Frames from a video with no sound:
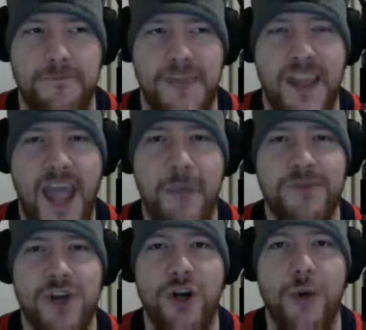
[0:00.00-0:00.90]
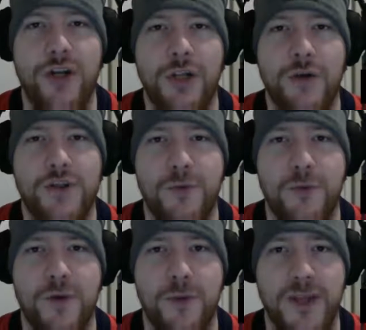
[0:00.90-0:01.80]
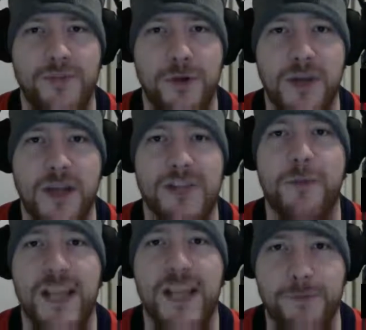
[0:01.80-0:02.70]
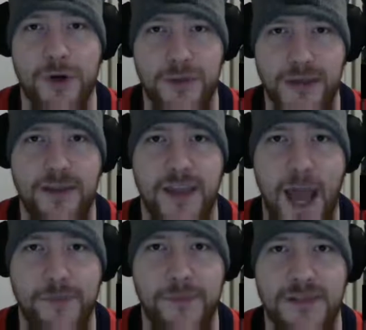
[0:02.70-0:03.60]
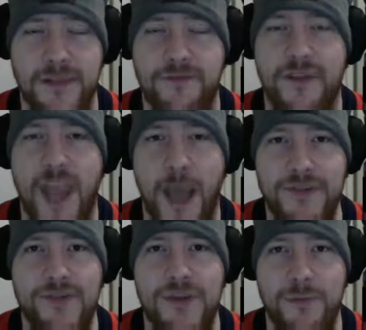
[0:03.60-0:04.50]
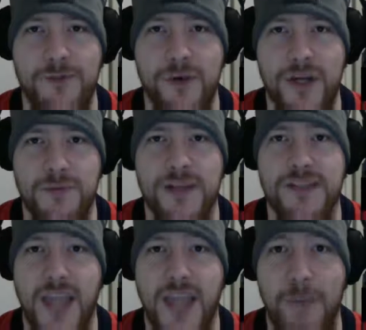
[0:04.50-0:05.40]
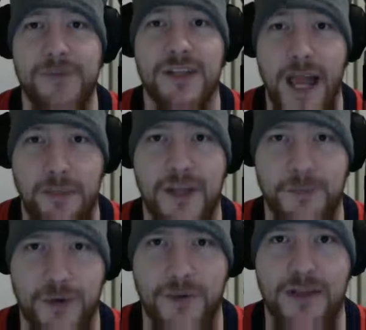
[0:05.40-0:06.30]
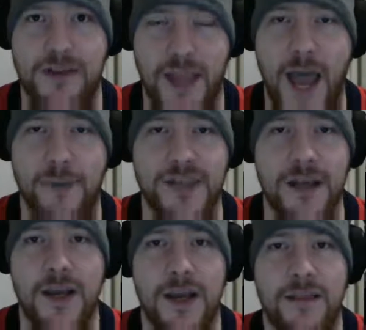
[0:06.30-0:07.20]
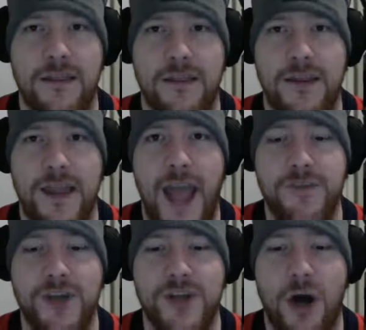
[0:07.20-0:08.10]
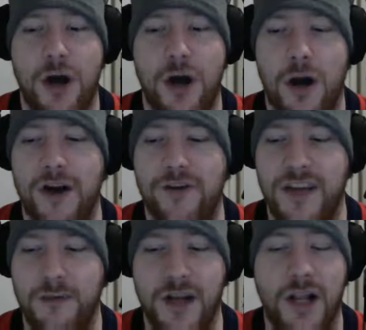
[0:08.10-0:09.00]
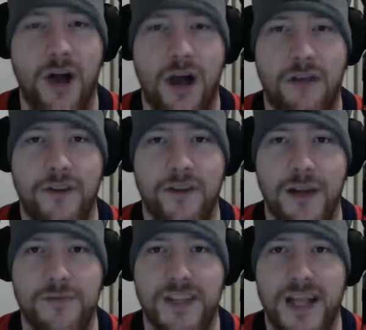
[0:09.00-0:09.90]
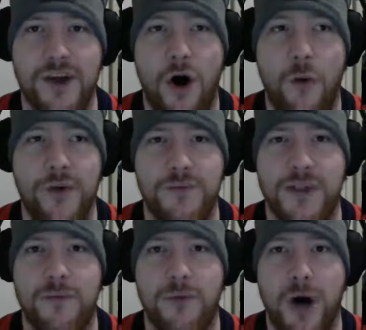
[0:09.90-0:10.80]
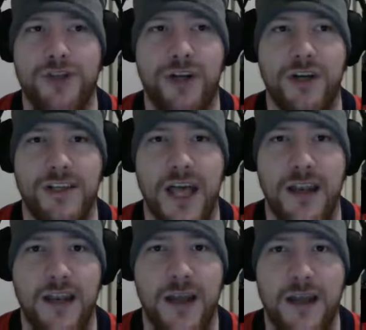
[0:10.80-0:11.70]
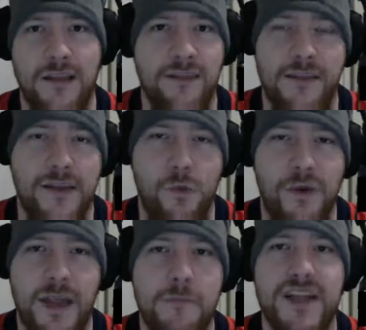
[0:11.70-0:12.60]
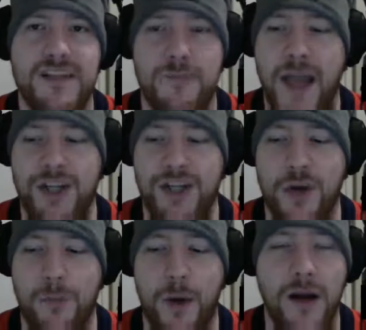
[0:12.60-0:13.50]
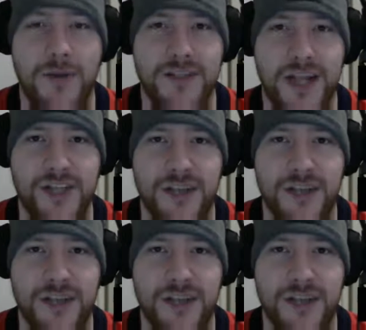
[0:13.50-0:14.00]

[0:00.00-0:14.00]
the Caps aren't going to lose to Pittsburgh because Pittsburgh beat the Caps. If the Caps lose to Pittsburgh, it's because the Caps let Pittsburgh beat the Caps. The Caps are a better team than a lot of other teams, and that's always been their mantra, is that when they mismanage their puck possession,